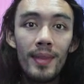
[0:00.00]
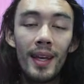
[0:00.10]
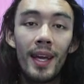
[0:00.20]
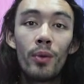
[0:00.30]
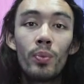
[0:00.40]

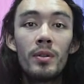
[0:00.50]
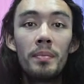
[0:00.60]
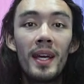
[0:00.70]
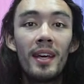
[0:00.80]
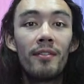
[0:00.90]
It will
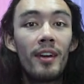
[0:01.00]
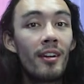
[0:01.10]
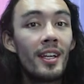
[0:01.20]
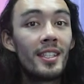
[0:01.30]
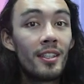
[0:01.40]
be
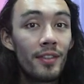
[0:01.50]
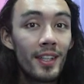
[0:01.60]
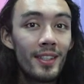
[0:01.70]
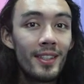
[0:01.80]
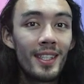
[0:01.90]
very
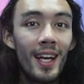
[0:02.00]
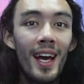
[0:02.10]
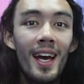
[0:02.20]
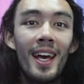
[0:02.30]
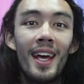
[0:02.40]
difficult
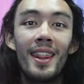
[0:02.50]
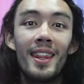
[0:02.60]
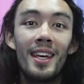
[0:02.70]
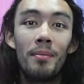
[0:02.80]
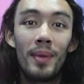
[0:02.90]
in
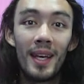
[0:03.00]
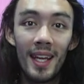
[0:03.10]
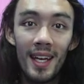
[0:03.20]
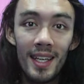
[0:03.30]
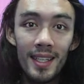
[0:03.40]
the
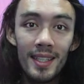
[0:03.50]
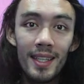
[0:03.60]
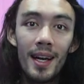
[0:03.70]
beginning,